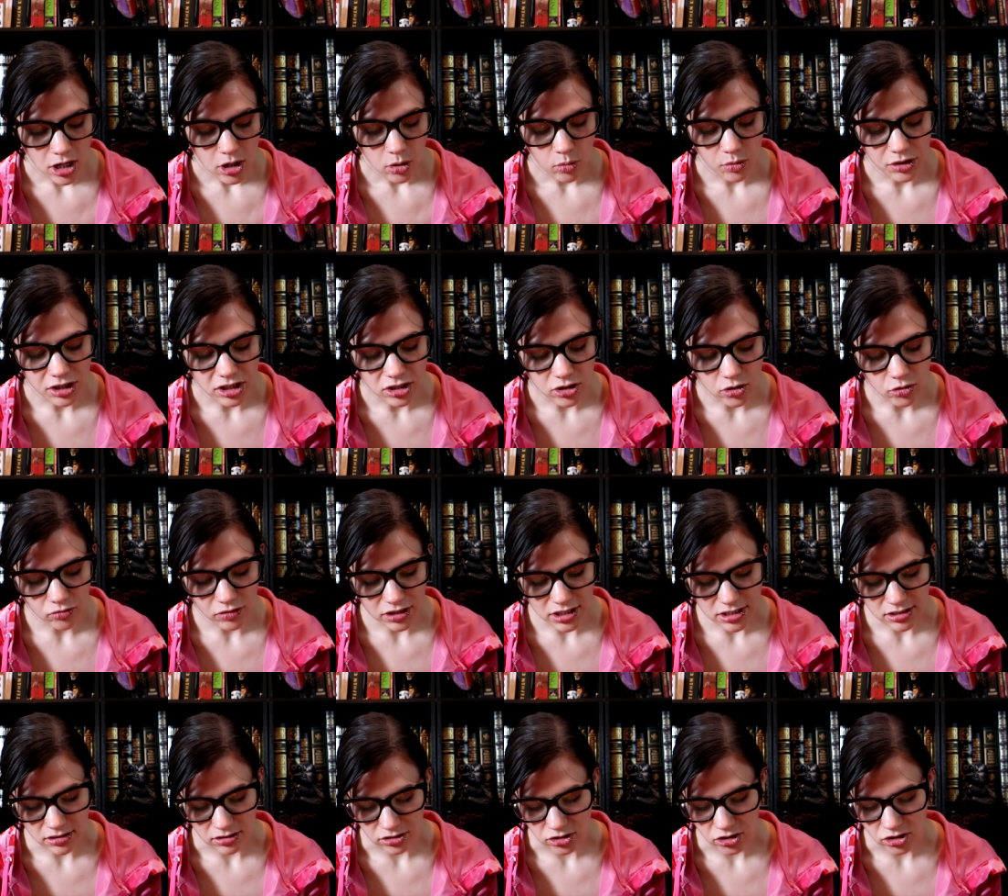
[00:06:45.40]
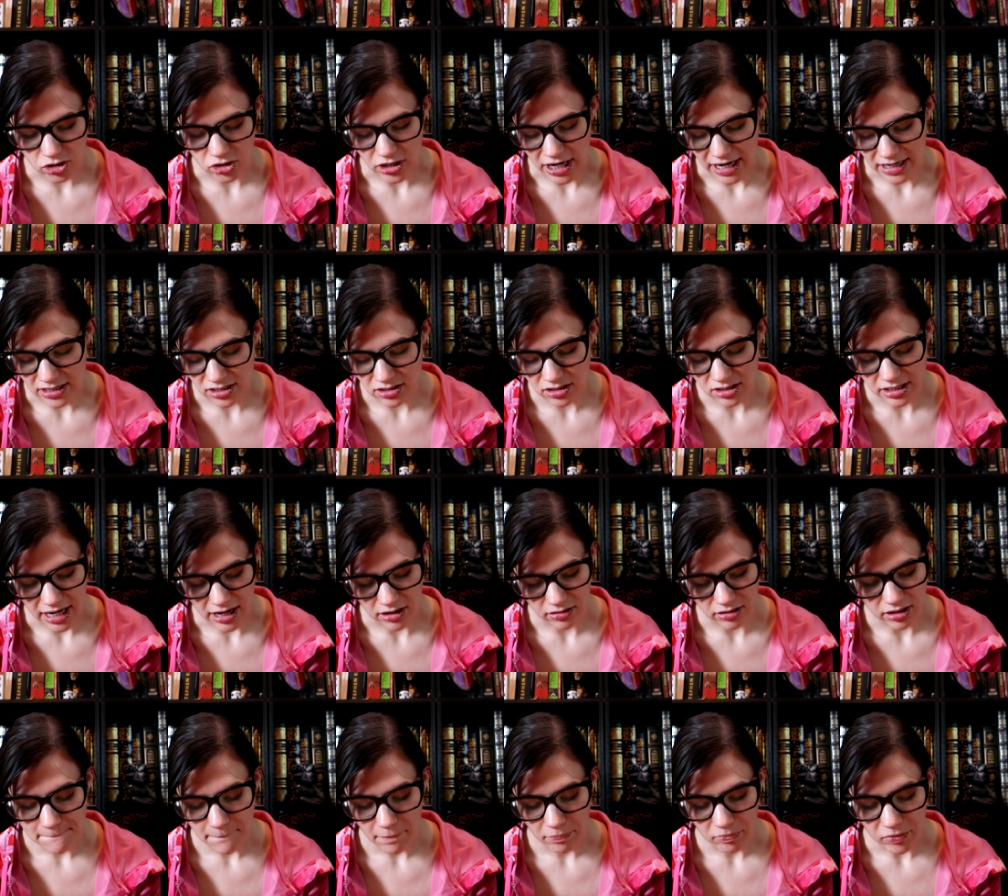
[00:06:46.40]
When a new researcher tracks her
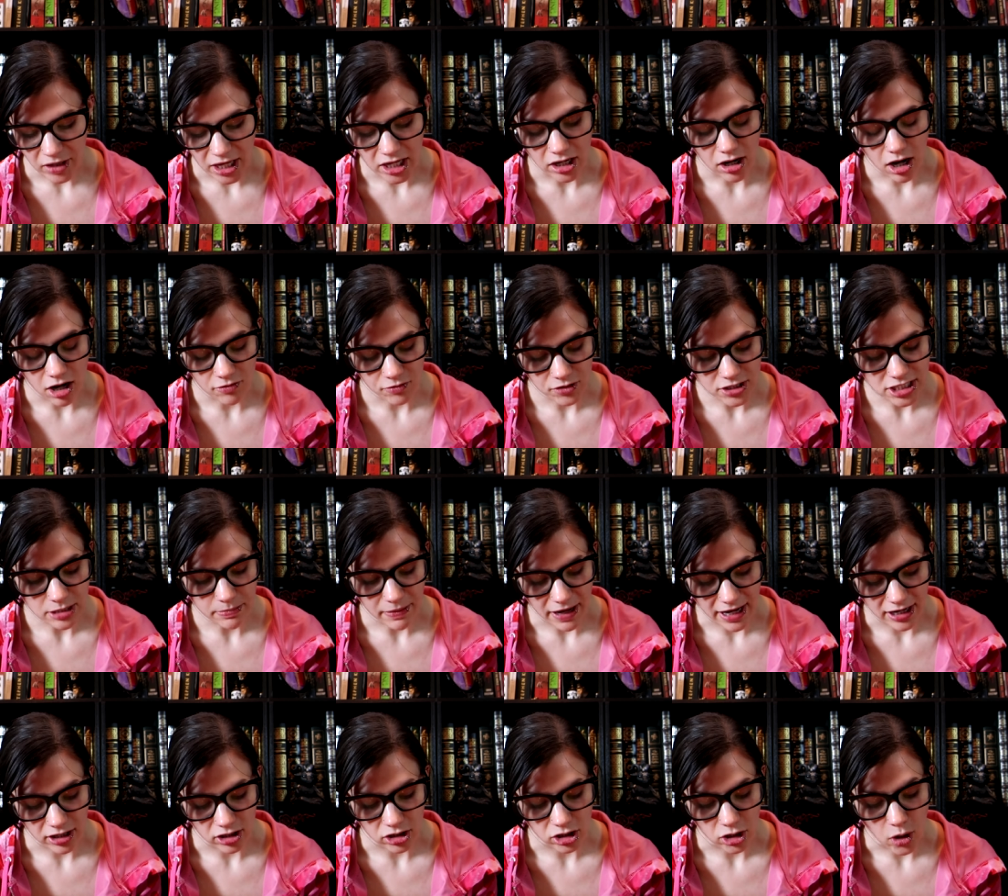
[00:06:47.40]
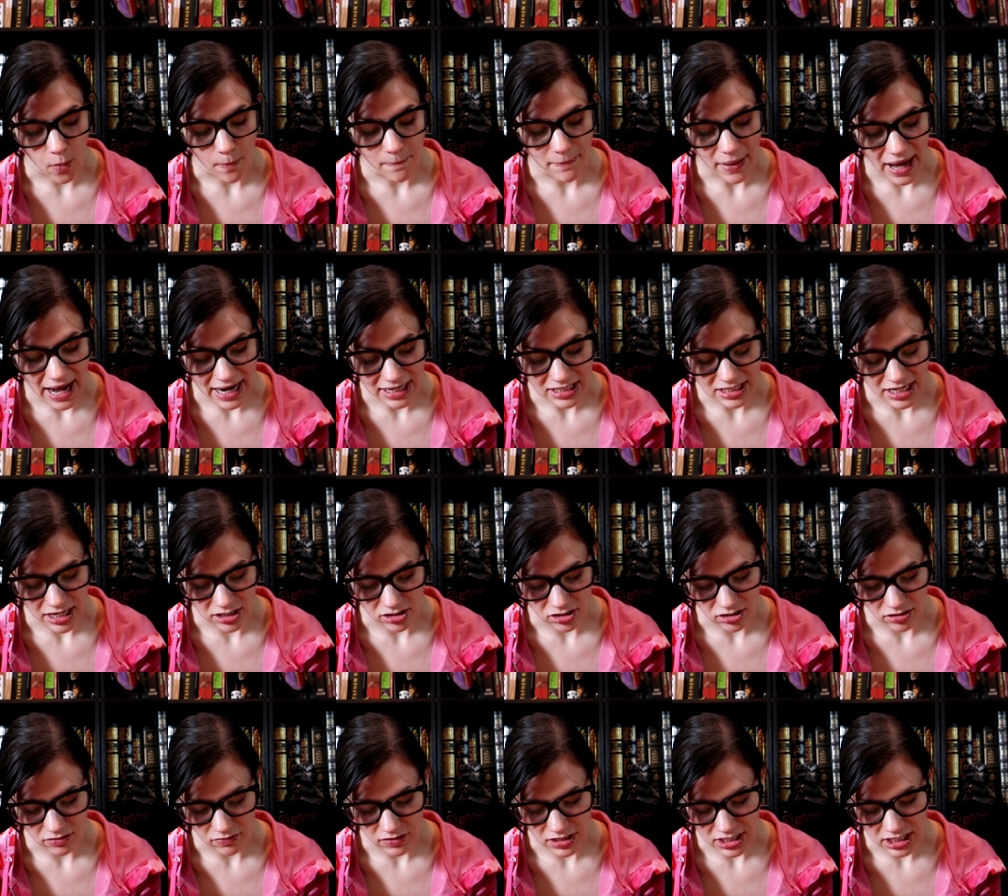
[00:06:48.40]
down and offers to pay her to go back to
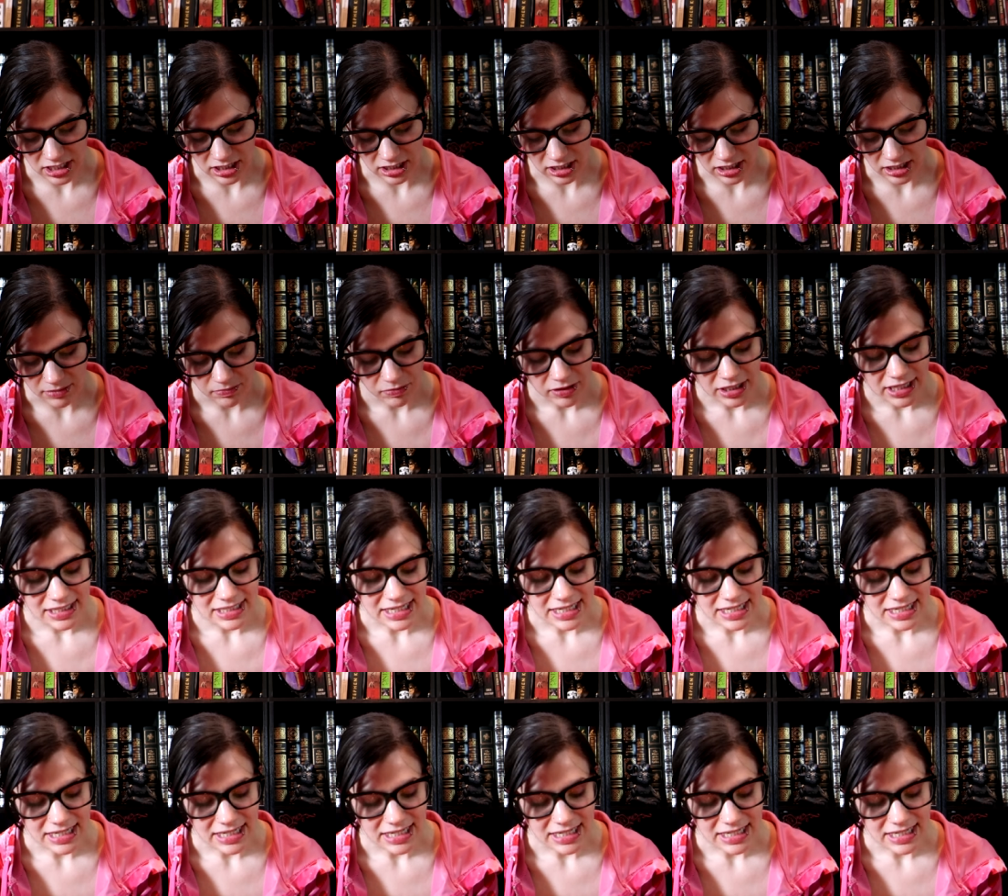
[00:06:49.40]
enter the vicinity,